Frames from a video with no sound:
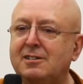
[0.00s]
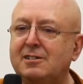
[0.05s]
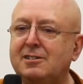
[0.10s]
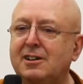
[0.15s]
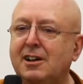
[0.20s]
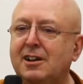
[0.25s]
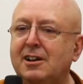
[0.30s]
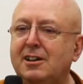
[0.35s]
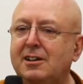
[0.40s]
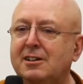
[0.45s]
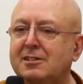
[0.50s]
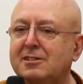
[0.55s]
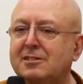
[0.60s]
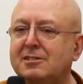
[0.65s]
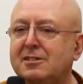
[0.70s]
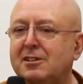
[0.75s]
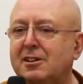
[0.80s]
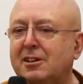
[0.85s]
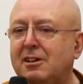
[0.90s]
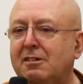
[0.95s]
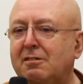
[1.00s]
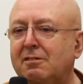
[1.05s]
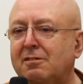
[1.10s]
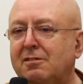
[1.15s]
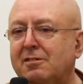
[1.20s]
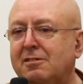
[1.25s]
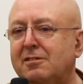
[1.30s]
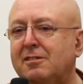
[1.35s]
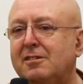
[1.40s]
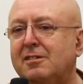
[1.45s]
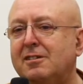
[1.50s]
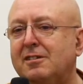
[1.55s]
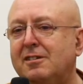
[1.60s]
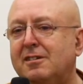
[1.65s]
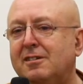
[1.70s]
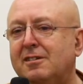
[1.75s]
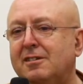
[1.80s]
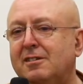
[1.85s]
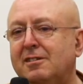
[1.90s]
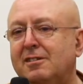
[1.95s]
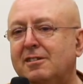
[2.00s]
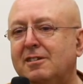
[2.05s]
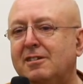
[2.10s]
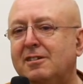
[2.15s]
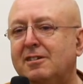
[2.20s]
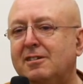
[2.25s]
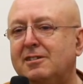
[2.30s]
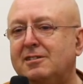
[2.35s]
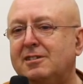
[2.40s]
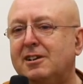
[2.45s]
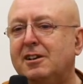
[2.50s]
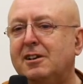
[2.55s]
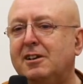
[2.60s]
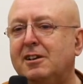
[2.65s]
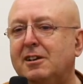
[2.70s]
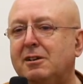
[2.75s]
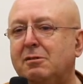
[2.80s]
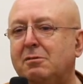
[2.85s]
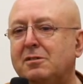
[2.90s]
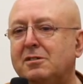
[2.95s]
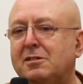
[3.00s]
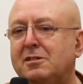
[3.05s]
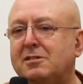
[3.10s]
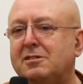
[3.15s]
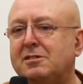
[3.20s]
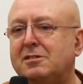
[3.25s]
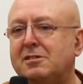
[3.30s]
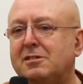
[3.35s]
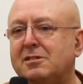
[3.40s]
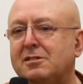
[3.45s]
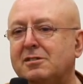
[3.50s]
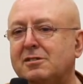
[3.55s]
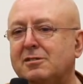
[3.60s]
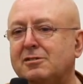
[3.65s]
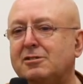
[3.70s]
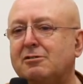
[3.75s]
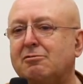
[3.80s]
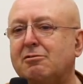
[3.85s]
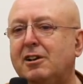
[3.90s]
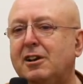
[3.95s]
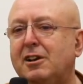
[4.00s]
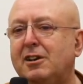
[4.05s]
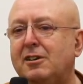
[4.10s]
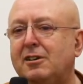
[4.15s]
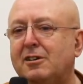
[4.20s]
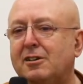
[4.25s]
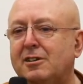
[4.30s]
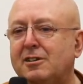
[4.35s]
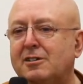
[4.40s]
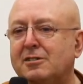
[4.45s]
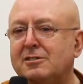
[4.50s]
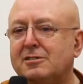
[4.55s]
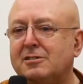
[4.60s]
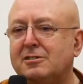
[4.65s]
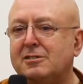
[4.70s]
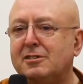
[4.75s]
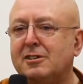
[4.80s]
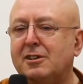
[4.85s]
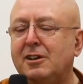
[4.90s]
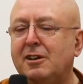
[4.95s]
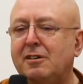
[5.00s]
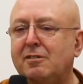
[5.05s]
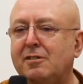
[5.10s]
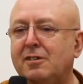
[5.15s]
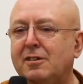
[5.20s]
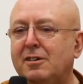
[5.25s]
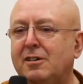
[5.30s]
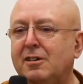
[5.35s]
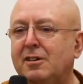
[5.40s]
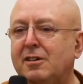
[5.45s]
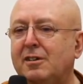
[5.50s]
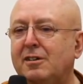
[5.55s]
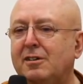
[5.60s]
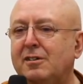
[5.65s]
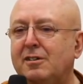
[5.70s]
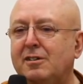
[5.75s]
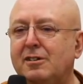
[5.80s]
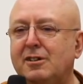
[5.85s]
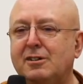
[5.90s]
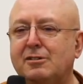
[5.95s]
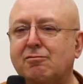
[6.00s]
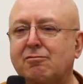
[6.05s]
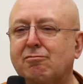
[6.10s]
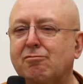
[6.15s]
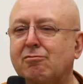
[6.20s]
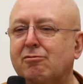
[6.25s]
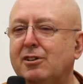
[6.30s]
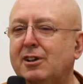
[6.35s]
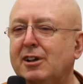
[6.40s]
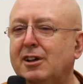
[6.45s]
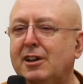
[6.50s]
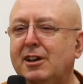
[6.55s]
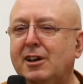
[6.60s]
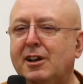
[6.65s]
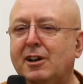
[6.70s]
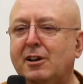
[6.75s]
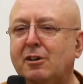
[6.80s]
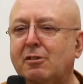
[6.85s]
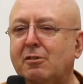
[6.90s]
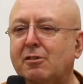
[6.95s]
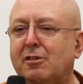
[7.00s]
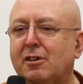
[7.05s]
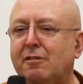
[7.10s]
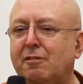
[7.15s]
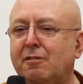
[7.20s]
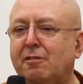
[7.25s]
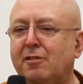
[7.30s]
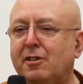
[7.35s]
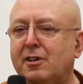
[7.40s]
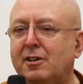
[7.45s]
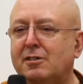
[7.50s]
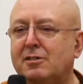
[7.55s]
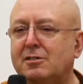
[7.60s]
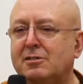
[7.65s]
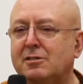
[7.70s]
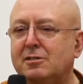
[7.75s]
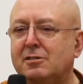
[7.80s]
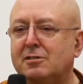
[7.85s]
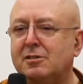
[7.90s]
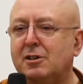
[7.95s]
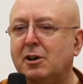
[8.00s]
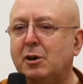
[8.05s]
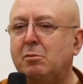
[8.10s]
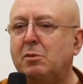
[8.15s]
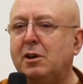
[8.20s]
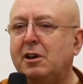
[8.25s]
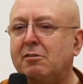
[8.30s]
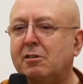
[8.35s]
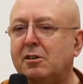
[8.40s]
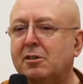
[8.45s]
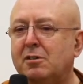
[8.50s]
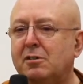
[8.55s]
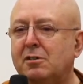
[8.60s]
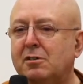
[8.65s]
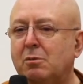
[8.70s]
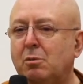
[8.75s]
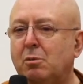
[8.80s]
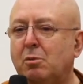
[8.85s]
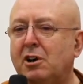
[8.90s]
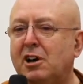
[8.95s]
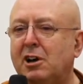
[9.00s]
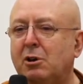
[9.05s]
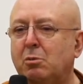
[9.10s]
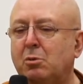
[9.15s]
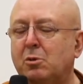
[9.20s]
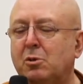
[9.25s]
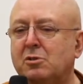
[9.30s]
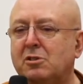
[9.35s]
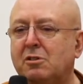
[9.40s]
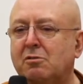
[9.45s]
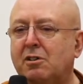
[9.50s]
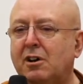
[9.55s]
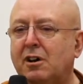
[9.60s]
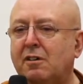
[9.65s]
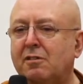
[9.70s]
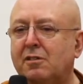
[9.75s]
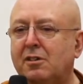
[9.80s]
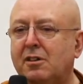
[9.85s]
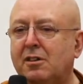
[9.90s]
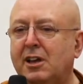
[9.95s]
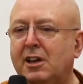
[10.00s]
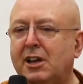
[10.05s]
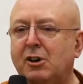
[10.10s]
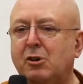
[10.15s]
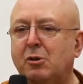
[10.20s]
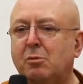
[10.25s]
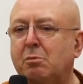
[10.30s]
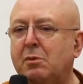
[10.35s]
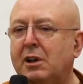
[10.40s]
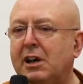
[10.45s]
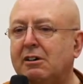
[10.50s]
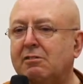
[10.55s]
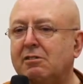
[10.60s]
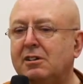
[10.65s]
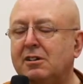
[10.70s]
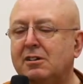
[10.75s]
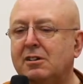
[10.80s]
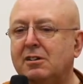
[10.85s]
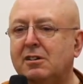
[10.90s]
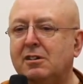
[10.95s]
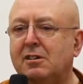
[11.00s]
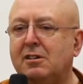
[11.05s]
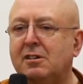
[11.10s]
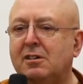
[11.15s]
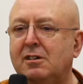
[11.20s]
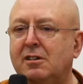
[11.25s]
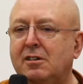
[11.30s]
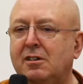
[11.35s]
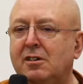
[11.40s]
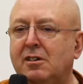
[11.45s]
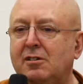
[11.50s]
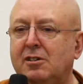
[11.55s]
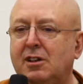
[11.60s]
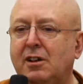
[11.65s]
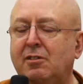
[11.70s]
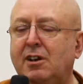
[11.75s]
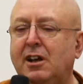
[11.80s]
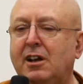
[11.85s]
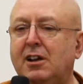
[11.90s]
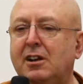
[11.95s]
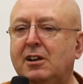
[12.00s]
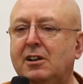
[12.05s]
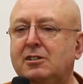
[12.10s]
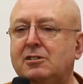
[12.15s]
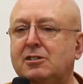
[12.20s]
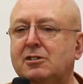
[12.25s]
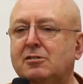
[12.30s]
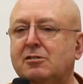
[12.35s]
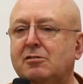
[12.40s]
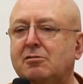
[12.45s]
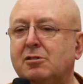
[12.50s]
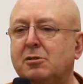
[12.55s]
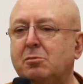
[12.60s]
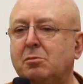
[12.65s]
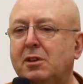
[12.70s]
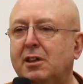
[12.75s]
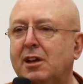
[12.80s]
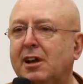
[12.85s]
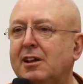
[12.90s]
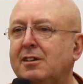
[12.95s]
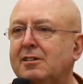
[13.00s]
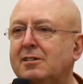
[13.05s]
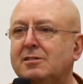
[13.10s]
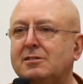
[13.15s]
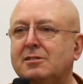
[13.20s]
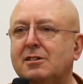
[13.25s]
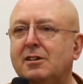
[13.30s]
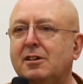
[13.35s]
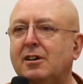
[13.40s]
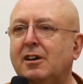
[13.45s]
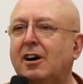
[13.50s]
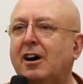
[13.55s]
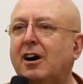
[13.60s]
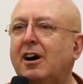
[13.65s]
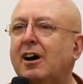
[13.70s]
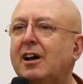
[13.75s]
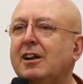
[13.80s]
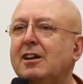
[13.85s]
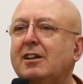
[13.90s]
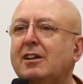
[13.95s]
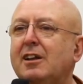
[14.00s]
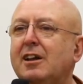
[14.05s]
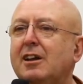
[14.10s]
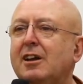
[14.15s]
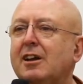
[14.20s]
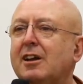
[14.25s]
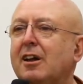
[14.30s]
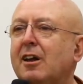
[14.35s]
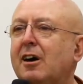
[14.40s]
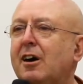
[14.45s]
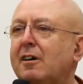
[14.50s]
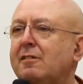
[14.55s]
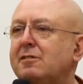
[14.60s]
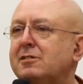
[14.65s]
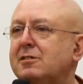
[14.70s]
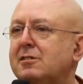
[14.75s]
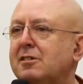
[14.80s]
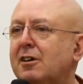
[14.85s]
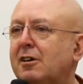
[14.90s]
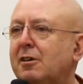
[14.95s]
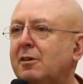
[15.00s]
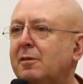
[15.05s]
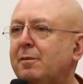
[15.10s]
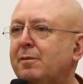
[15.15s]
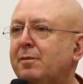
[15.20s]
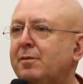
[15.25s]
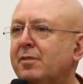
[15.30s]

Jenny and Steve. Jenny was Australian nurse. Steve is really healthy, fit American, whitewater rafter. They got married. Never had any children, but they had this idyllic lifestyle.